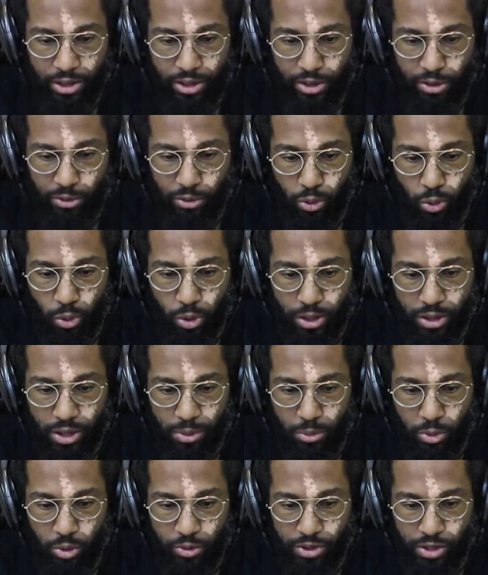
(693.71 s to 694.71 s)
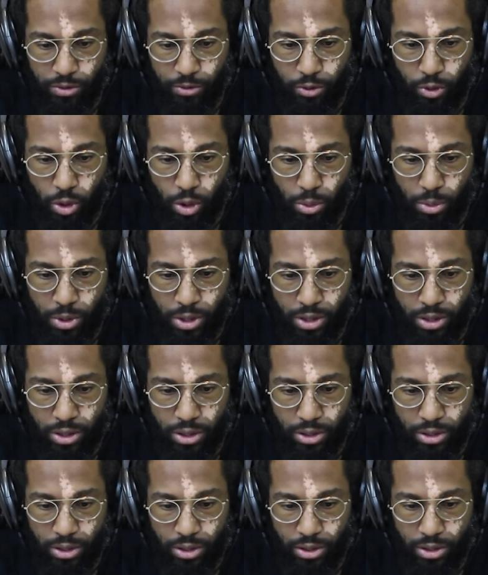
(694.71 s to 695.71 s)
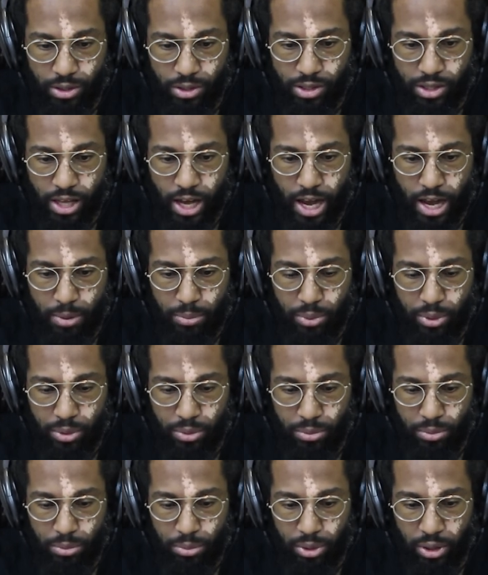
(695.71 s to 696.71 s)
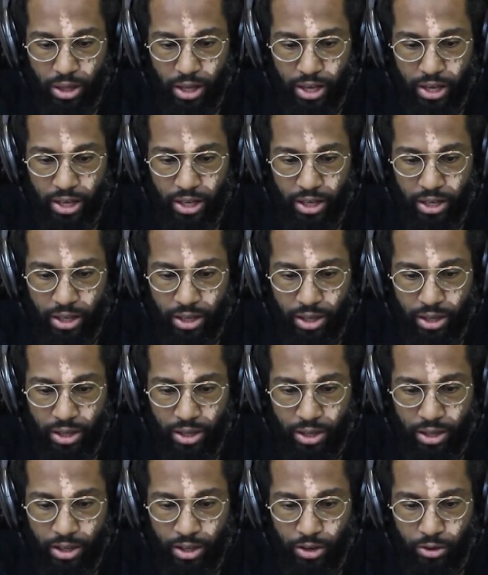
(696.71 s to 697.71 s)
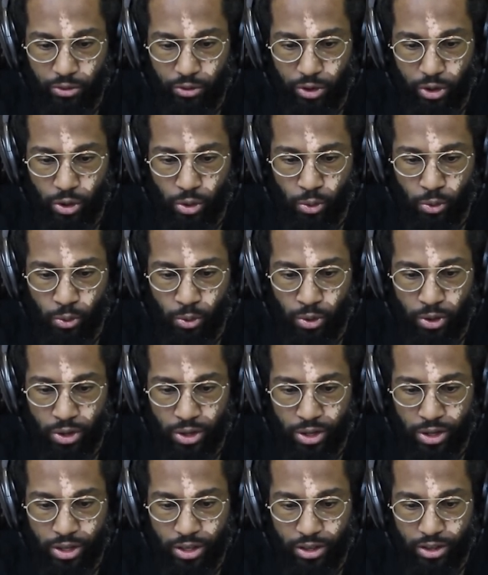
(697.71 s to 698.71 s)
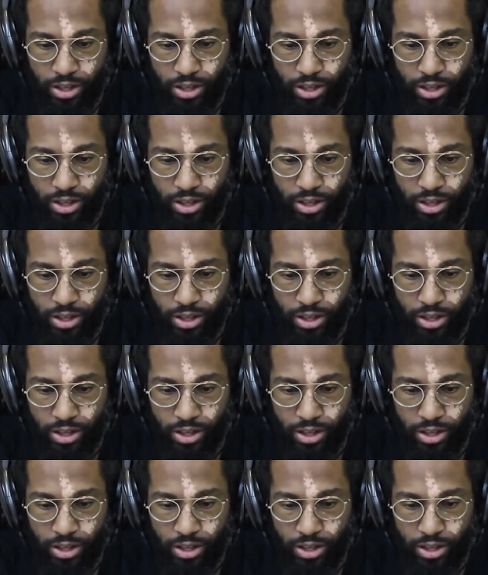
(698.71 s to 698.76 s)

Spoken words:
the forward that moves it forward, stop, play, record.